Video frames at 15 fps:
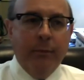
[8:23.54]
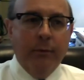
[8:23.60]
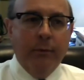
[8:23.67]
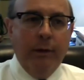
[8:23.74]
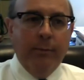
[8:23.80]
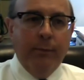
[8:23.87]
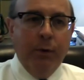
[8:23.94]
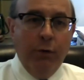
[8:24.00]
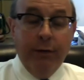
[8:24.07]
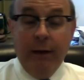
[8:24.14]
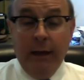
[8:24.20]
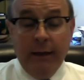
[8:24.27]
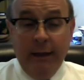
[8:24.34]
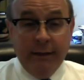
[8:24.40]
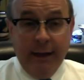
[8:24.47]

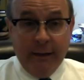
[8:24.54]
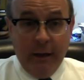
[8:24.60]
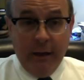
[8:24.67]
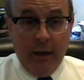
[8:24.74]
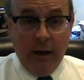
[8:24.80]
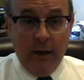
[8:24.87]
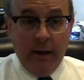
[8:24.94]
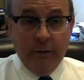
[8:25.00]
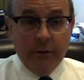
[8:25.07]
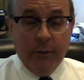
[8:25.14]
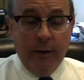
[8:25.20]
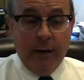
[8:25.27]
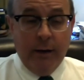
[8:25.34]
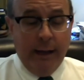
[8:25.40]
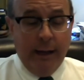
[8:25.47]
removing any deadlines
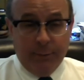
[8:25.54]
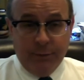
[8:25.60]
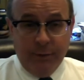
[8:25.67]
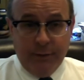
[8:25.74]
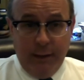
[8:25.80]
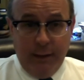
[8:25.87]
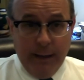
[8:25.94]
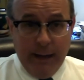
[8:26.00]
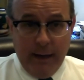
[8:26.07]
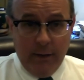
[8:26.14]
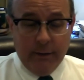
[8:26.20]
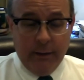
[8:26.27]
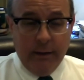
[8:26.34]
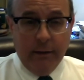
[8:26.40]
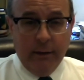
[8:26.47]
around absentee
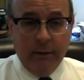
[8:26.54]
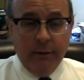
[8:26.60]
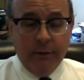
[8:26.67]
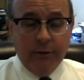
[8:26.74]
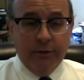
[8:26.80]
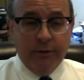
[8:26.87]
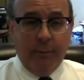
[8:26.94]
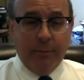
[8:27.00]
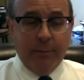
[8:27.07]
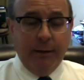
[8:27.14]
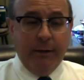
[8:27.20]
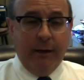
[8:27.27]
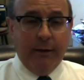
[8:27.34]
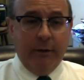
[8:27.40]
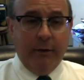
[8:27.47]
balloting. This is something
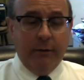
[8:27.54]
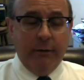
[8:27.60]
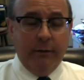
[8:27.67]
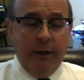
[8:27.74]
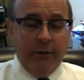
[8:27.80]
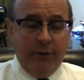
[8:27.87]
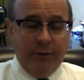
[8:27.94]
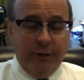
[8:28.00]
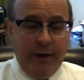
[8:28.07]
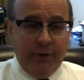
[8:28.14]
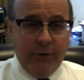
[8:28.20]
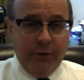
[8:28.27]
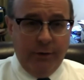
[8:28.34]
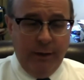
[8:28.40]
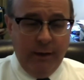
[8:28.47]
that the
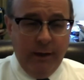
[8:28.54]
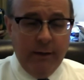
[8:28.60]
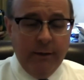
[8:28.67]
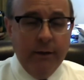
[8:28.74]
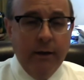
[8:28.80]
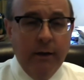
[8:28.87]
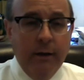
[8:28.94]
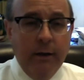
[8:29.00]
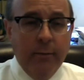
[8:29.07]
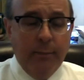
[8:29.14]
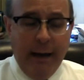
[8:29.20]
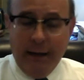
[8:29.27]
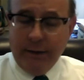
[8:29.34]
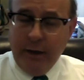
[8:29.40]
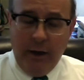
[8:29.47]
legislature did
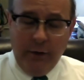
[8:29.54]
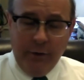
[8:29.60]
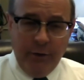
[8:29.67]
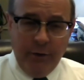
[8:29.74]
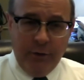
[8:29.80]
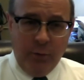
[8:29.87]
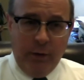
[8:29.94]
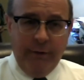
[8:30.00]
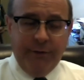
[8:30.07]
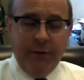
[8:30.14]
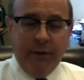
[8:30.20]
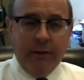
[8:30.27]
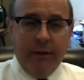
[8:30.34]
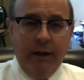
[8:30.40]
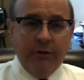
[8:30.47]
back in the
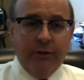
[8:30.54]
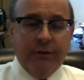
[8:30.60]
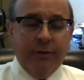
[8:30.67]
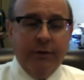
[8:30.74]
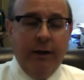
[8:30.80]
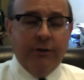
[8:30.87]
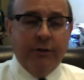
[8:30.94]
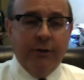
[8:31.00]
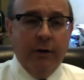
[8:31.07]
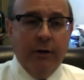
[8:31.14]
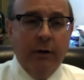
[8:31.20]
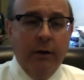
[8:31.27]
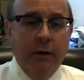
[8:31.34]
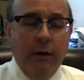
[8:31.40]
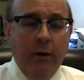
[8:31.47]
125th
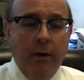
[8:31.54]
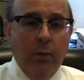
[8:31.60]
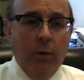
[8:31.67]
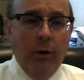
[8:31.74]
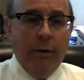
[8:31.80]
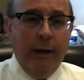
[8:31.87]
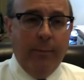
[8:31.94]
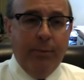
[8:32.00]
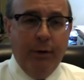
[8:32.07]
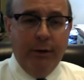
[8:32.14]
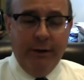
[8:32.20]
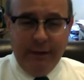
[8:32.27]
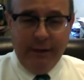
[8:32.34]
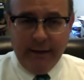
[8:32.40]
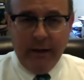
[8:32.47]
legislature, where they put
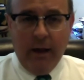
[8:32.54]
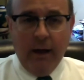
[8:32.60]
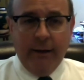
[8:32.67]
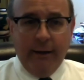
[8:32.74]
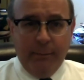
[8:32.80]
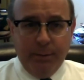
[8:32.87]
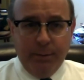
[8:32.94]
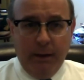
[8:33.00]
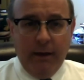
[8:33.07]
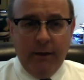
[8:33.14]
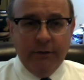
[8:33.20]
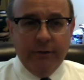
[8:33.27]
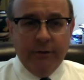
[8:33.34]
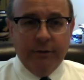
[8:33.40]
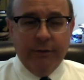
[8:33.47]
a deadline in
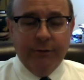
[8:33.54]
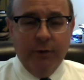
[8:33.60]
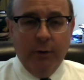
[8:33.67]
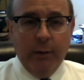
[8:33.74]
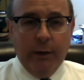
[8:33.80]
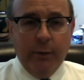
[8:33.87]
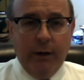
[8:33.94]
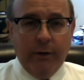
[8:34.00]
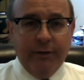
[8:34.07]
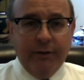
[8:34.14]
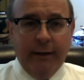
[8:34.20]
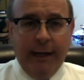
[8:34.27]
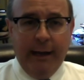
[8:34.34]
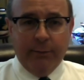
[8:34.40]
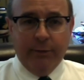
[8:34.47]
place for requesting
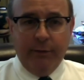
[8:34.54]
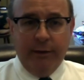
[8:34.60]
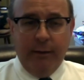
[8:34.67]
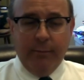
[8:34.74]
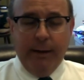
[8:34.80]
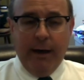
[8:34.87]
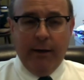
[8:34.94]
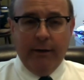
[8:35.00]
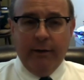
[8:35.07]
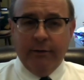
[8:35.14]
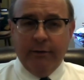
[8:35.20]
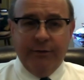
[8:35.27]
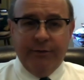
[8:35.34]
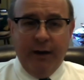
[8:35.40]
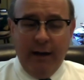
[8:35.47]
an absentee ballot
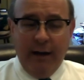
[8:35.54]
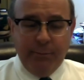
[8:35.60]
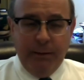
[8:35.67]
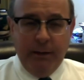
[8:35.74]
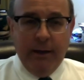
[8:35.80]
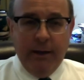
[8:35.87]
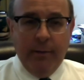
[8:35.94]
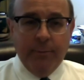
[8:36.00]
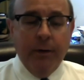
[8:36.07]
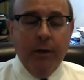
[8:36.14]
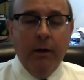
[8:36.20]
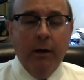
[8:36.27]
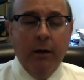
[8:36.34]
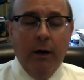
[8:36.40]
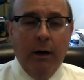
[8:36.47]
as 5 p.m.
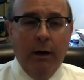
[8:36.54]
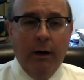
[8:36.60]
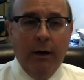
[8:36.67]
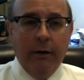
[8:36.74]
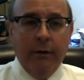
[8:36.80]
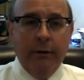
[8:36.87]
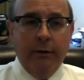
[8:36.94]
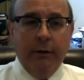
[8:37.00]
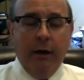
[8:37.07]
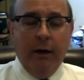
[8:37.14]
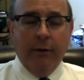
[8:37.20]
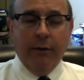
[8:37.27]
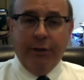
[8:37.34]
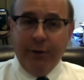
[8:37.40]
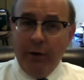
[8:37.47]
on
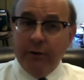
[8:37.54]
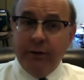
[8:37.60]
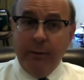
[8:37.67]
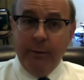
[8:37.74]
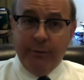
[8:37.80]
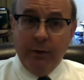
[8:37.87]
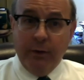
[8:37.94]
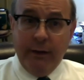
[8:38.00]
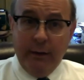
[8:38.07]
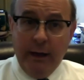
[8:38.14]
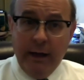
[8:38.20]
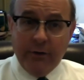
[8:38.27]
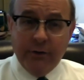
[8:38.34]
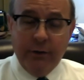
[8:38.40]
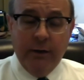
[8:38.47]
the Thursday before the
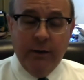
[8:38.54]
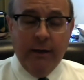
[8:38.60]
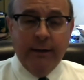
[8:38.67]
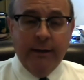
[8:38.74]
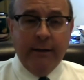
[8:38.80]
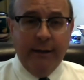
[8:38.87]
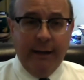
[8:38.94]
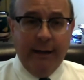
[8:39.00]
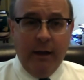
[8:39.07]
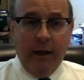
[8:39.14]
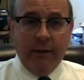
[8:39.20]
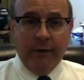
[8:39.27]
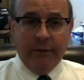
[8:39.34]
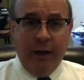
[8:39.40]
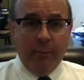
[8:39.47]
election. And that
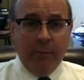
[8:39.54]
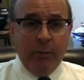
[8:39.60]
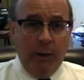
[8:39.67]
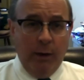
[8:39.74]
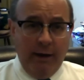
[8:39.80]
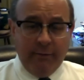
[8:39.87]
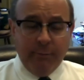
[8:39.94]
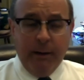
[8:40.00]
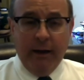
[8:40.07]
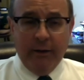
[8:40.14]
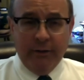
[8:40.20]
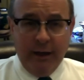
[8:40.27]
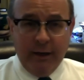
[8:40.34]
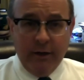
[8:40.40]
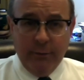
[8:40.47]
deadline has now been waived by
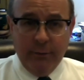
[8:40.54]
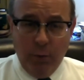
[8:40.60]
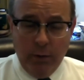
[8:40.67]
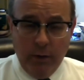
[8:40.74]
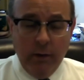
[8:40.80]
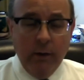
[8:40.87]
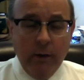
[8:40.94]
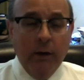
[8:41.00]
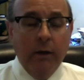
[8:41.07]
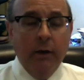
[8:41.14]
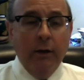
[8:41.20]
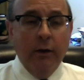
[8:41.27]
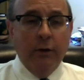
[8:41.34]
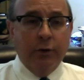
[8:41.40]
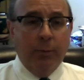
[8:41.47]
executive order.
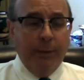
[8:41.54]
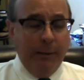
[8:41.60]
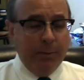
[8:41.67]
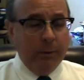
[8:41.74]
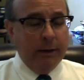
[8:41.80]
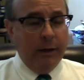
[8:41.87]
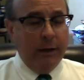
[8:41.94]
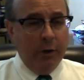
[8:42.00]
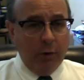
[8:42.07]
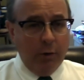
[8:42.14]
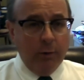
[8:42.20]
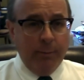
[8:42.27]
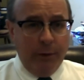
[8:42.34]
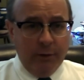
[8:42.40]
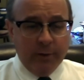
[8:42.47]
So people can go
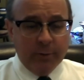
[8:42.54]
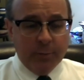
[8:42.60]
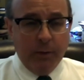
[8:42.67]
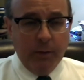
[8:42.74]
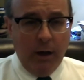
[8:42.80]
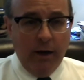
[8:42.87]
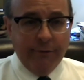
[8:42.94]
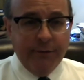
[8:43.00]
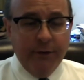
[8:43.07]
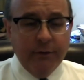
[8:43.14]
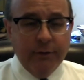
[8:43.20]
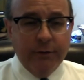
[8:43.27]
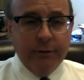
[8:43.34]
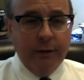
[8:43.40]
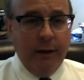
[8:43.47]
to a municipal
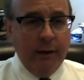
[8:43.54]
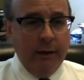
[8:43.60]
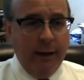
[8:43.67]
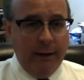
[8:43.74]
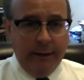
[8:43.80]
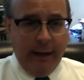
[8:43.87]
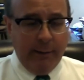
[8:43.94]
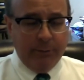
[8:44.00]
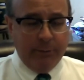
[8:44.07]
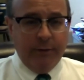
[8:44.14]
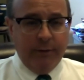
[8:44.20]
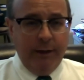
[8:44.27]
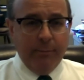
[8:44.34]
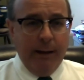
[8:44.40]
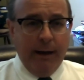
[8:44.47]
office and get an
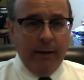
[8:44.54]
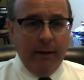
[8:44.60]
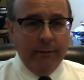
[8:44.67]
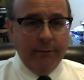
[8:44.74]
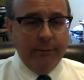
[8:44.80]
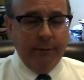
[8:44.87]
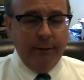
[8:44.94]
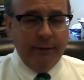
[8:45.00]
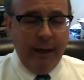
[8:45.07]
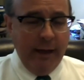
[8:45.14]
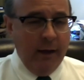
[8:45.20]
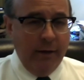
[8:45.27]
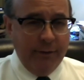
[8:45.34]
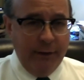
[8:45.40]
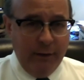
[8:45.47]
absentee ballot the
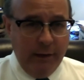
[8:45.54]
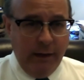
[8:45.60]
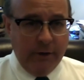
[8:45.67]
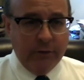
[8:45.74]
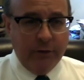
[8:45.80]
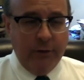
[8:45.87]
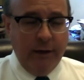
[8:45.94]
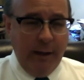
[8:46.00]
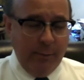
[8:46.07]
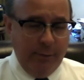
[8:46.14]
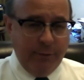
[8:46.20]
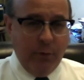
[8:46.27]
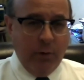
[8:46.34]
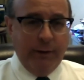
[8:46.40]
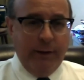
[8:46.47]
day of the election, day
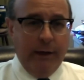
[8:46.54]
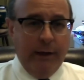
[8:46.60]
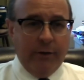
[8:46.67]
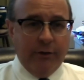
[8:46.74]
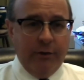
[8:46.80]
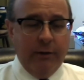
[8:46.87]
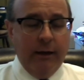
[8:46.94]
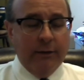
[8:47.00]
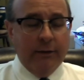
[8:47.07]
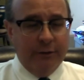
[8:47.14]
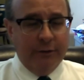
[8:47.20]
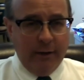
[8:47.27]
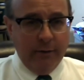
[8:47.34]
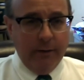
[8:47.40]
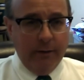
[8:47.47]
before the election, et
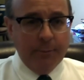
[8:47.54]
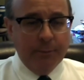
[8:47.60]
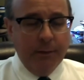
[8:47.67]
cetera.